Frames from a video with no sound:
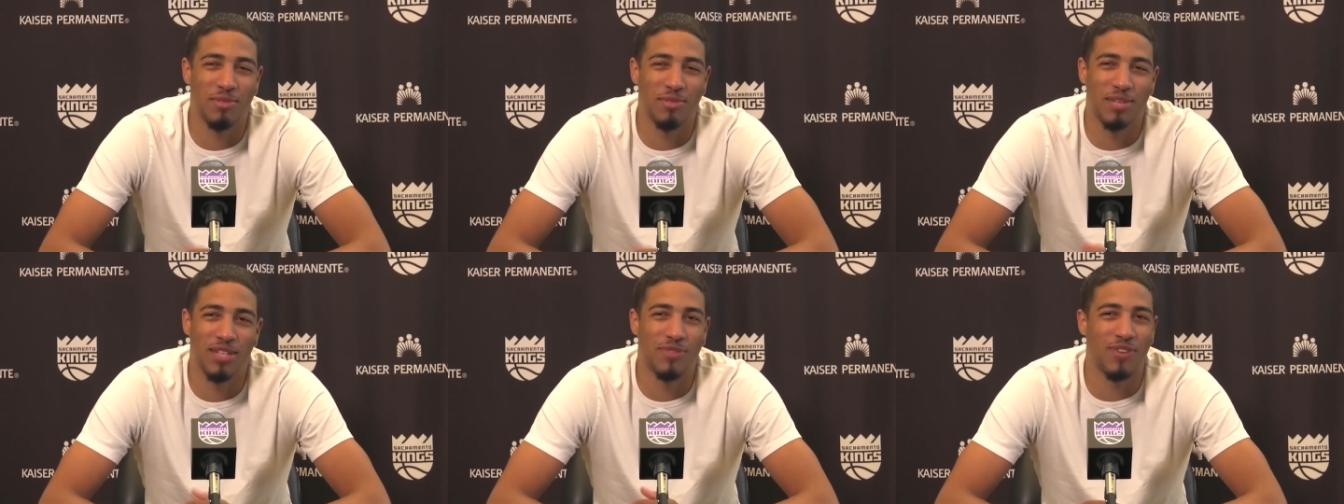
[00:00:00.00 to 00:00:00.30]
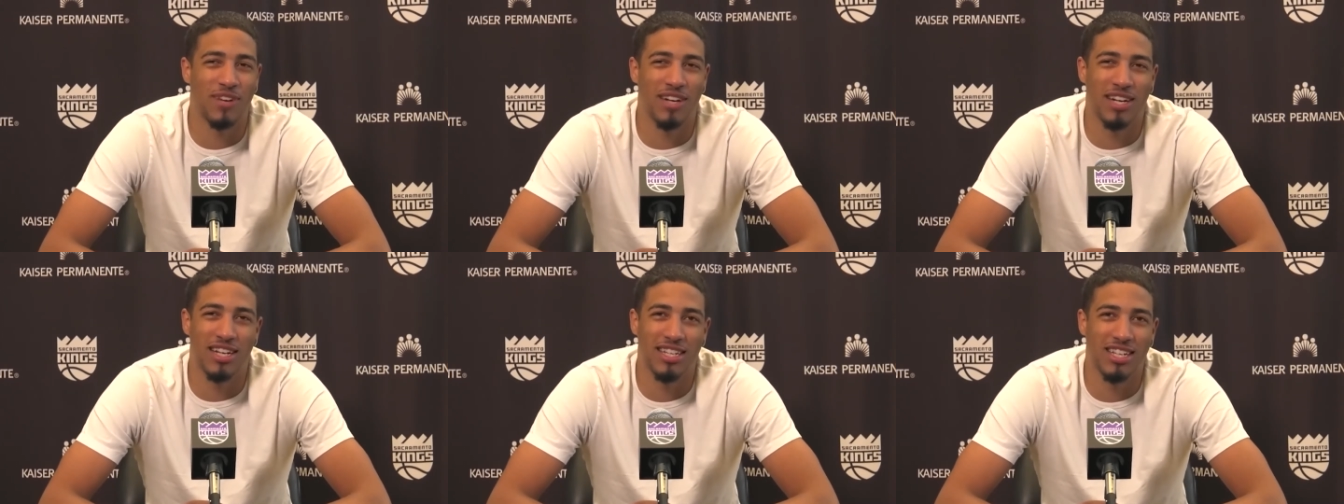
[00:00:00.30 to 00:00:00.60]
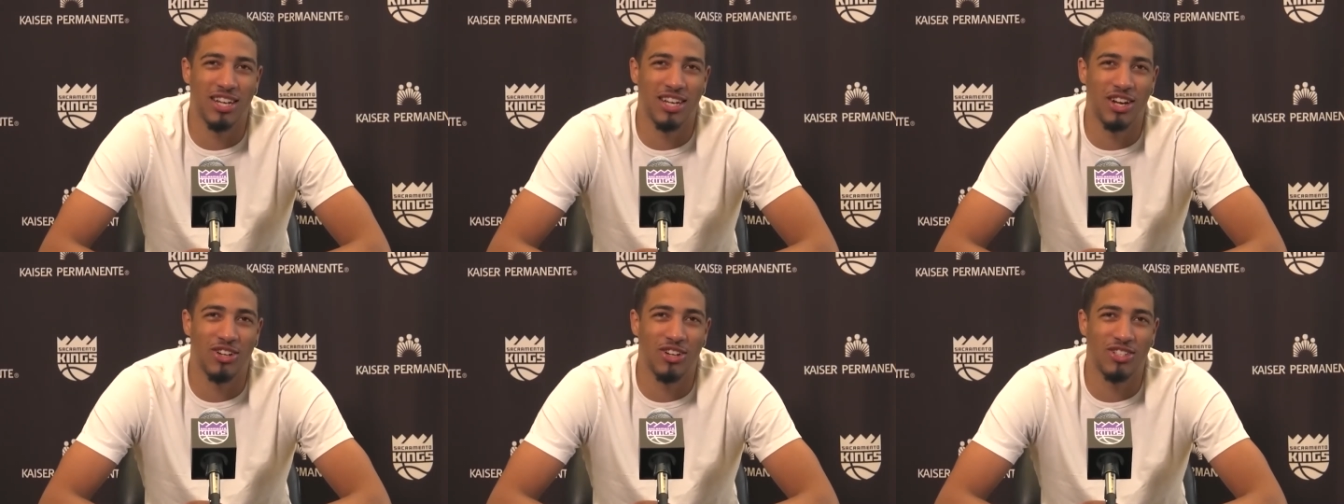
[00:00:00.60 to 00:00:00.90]
But it's fun,
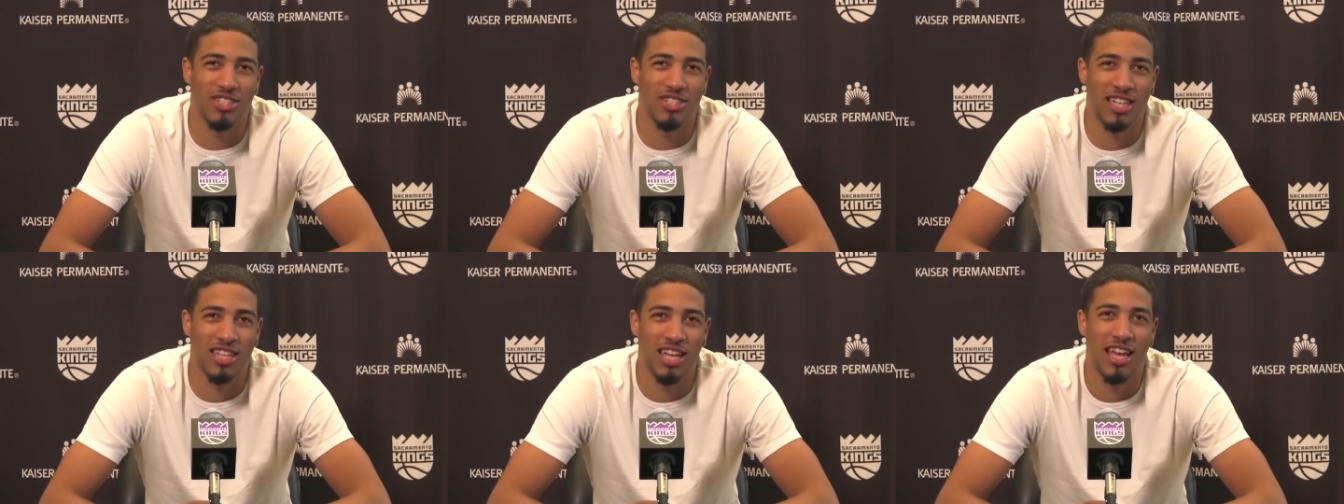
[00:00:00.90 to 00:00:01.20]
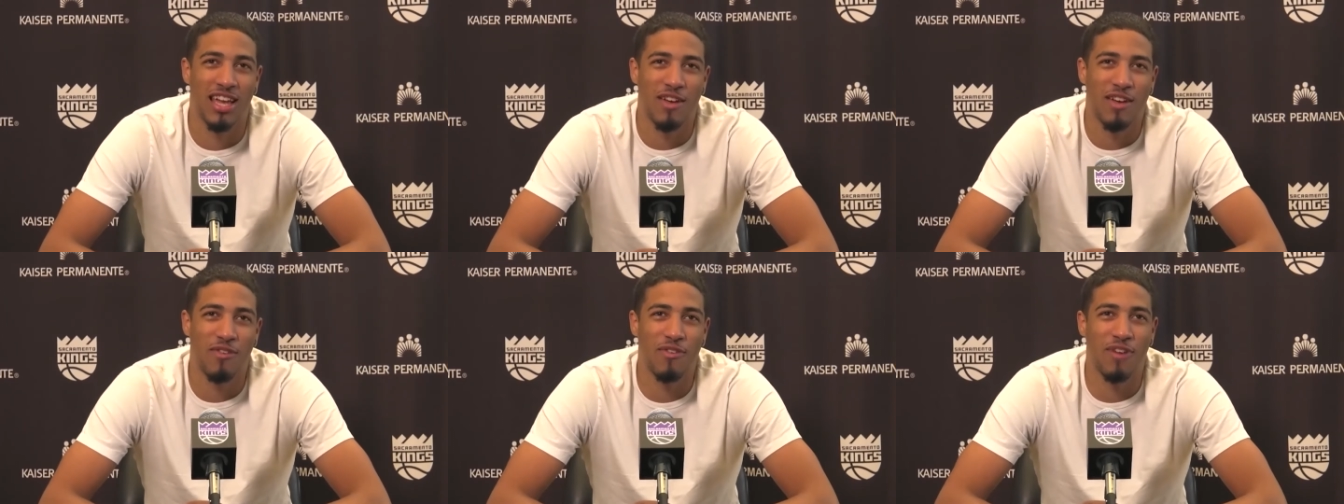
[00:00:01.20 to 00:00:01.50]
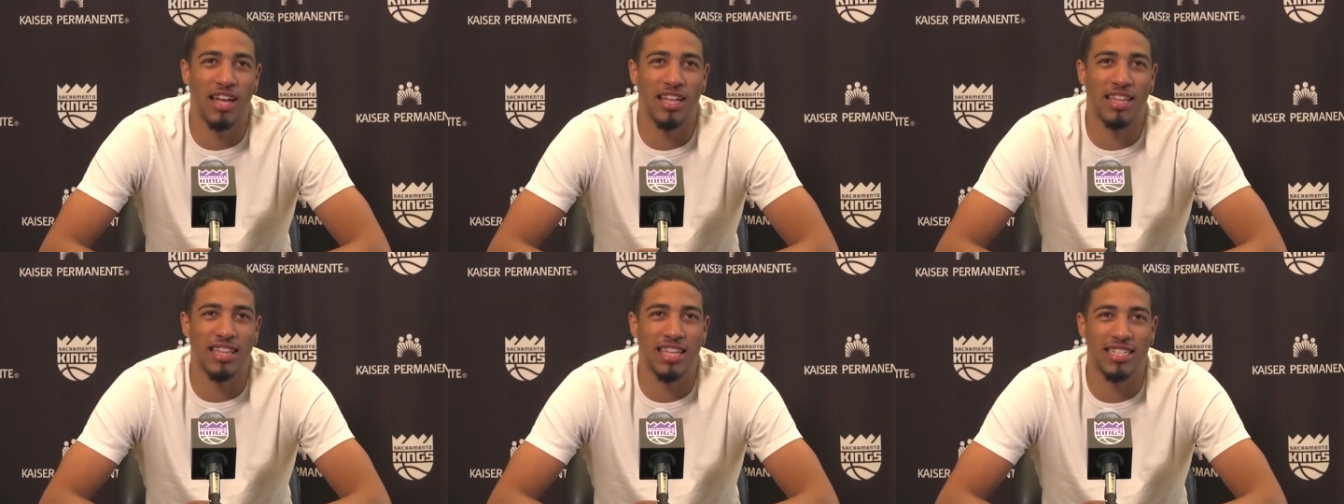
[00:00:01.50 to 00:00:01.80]
you know. It's just
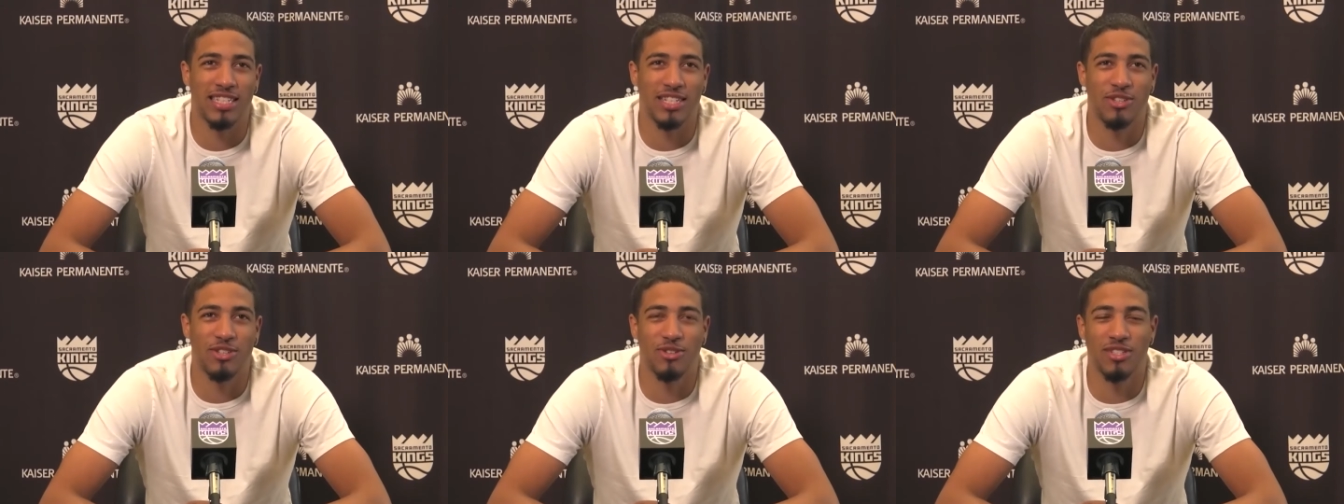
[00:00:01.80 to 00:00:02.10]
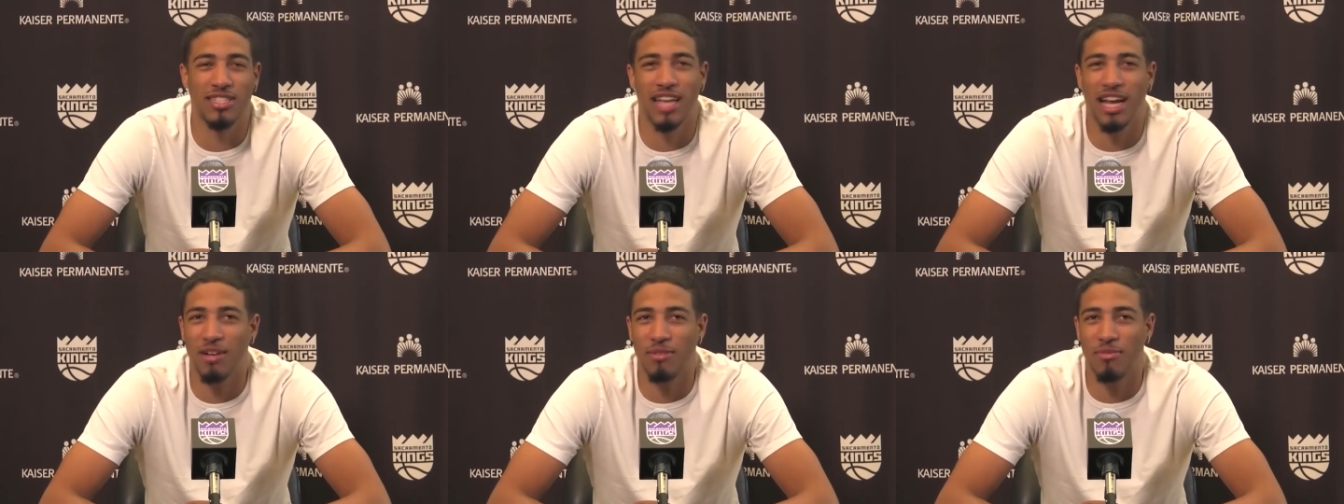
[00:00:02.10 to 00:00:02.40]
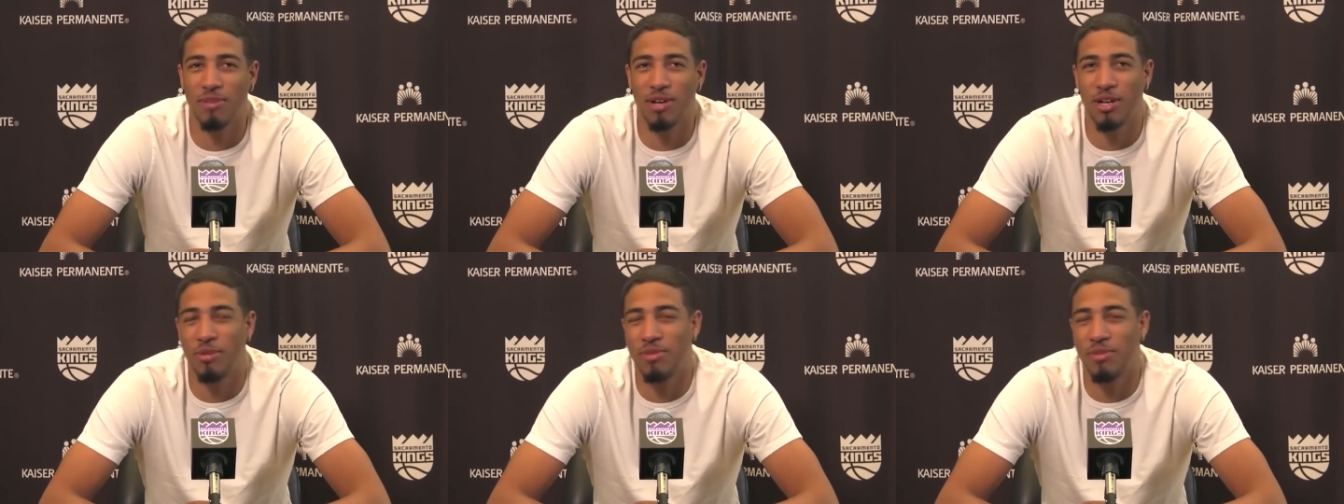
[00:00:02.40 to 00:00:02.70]
finding things to do in
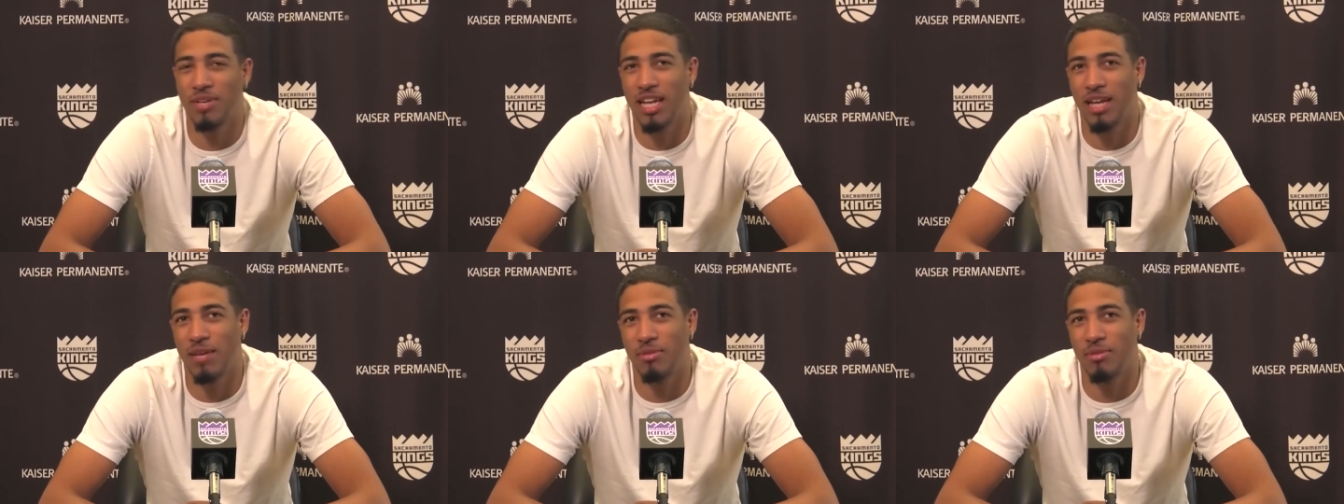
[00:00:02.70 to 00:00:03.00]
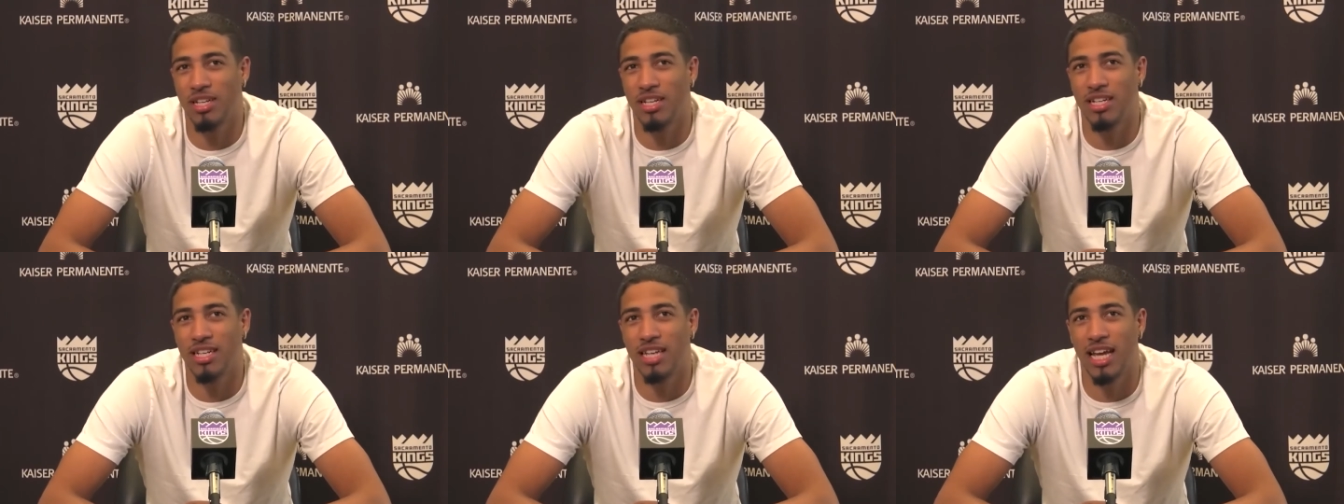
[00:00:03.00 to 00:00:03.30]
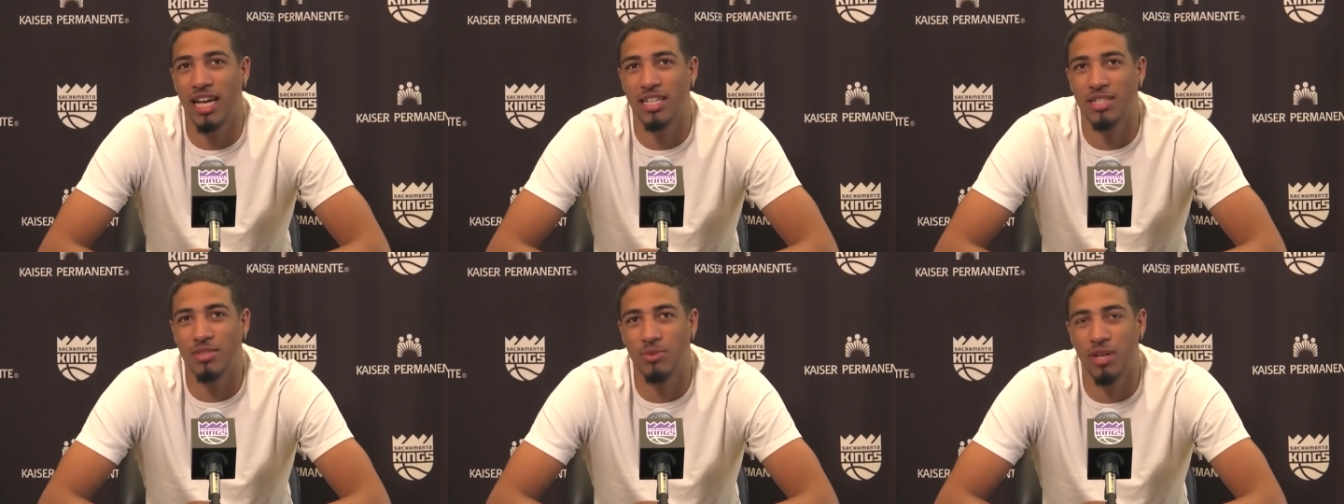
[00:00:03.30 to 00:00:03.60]
Sacramento, being able to
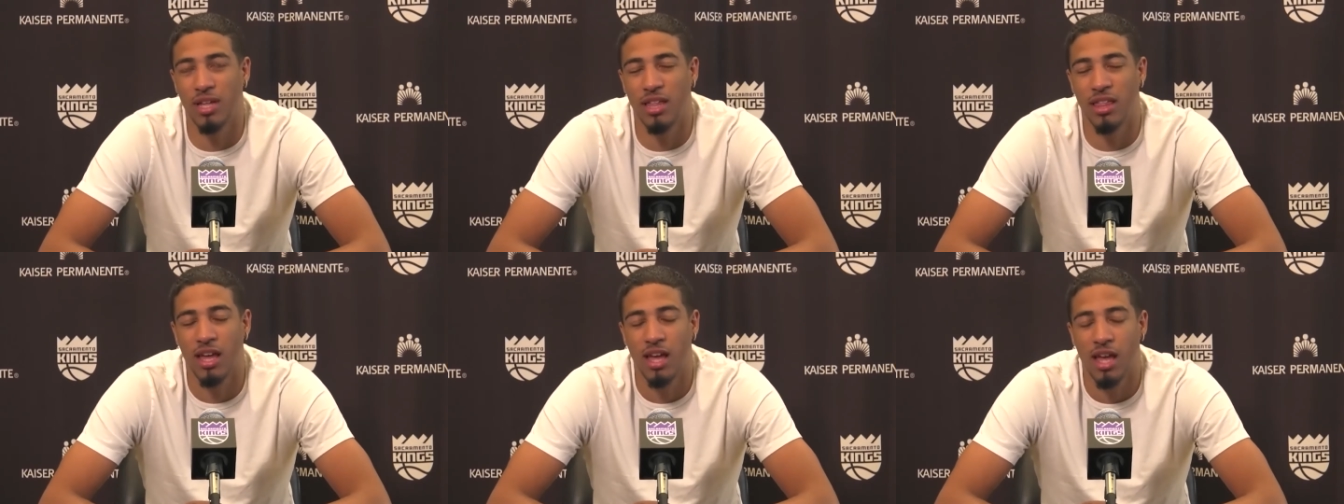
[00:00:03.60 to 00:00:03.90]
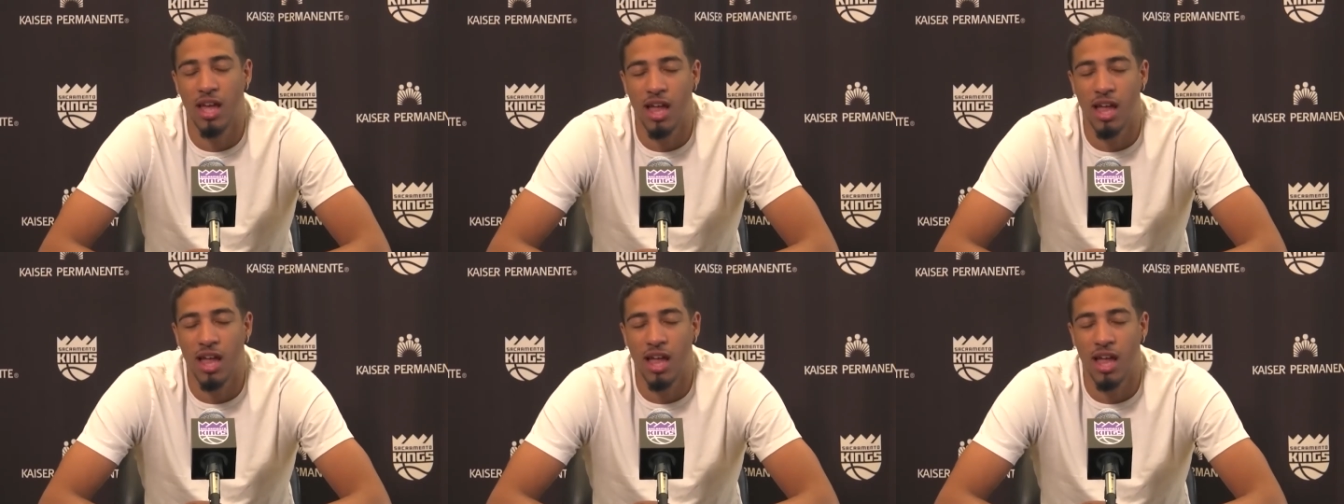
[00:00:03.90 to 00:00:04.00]
connect with,